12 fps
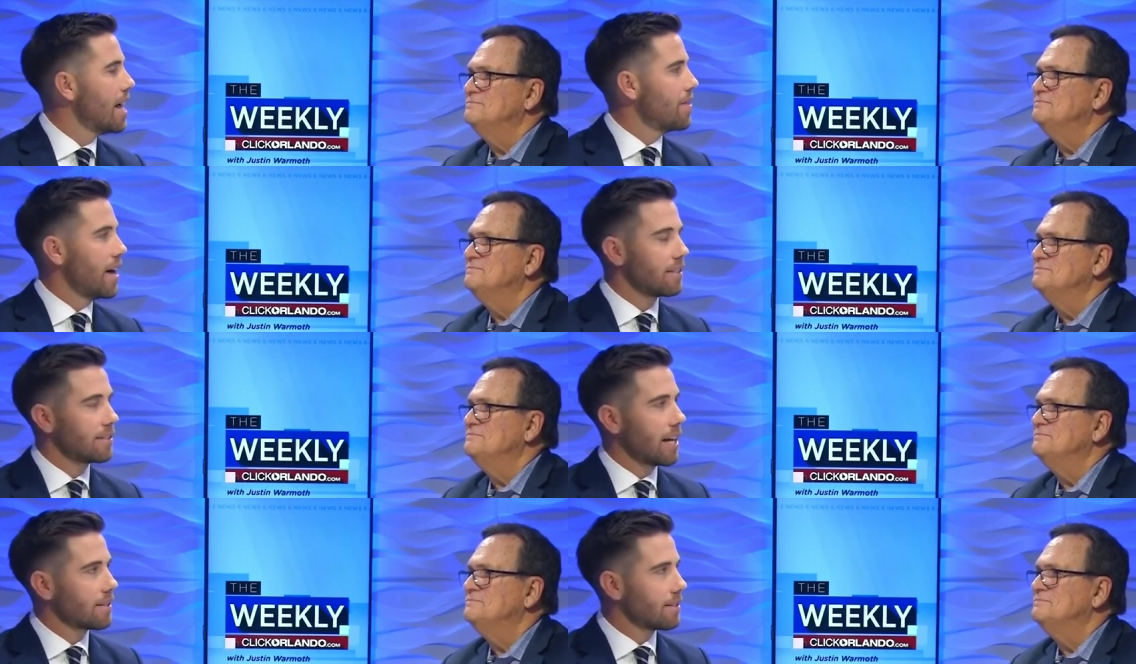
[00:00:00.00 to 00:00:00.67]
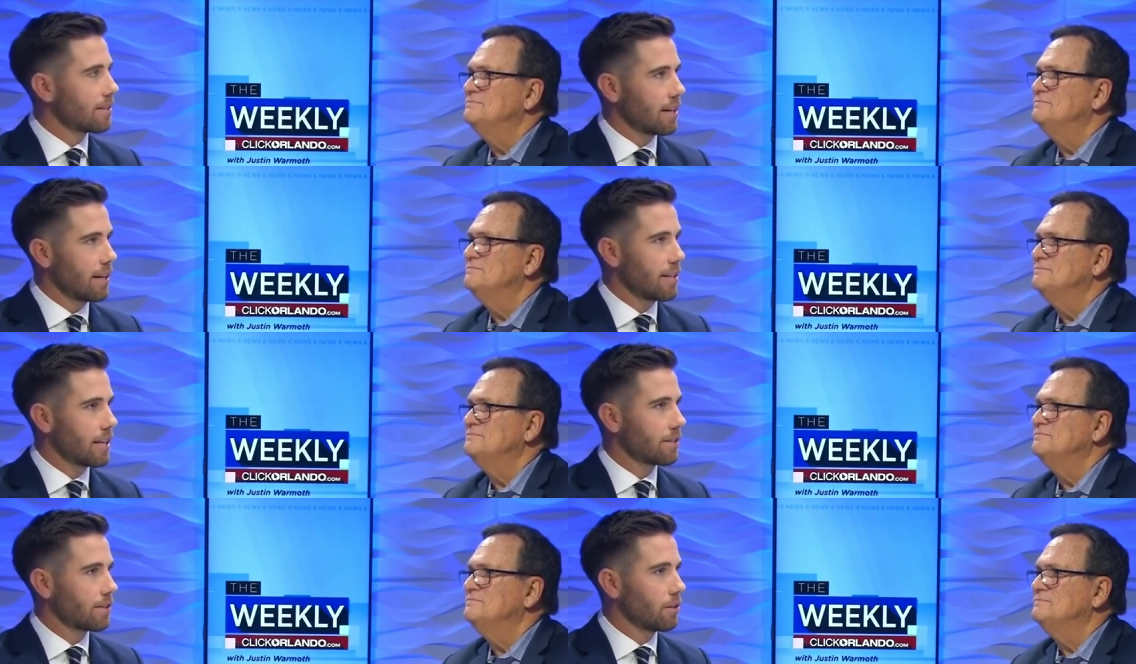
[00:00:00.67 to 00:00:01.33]
Speaker 1: That is not
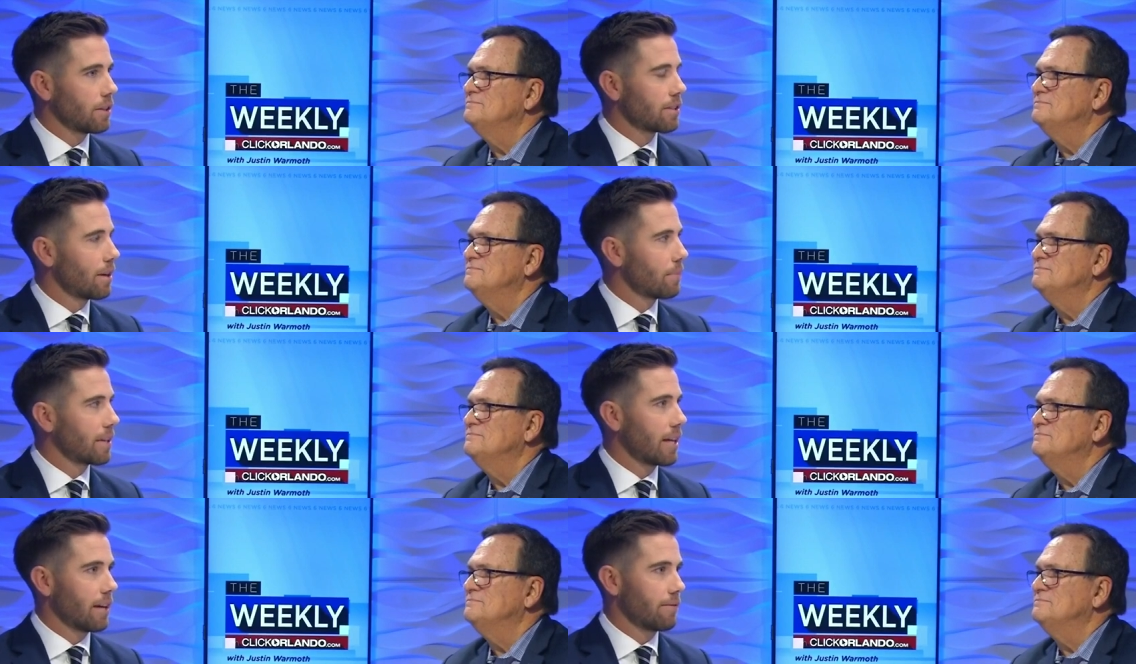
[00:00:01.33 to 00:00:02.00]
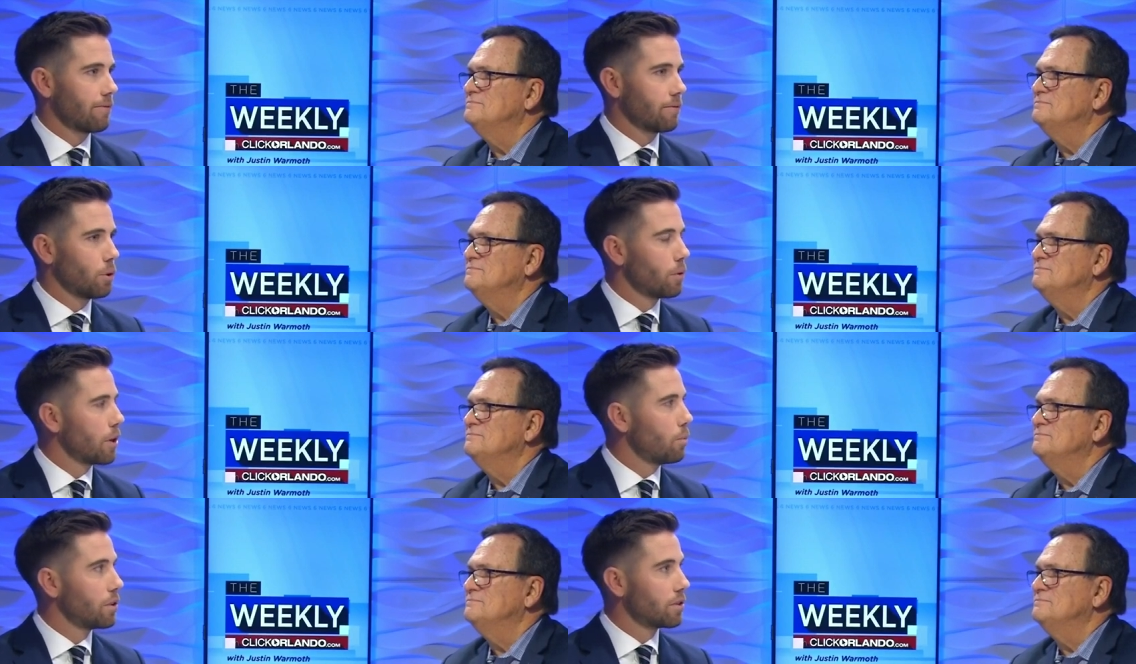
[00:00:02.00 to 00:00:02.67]
necessarily something that
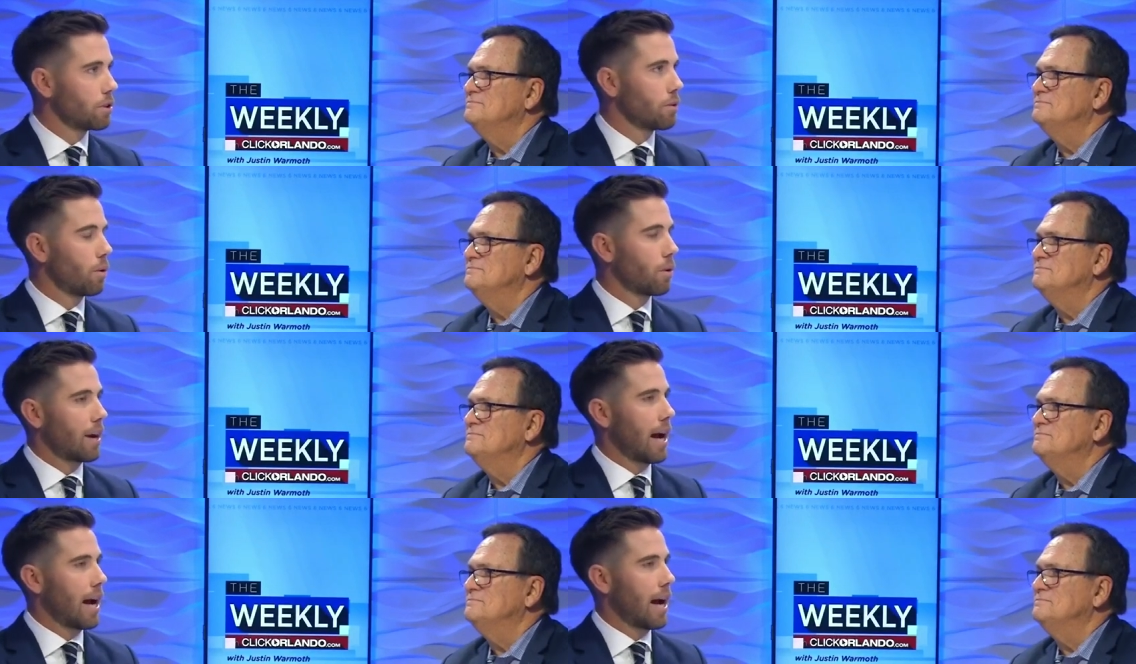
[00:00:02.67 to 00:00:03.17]
Florida will do or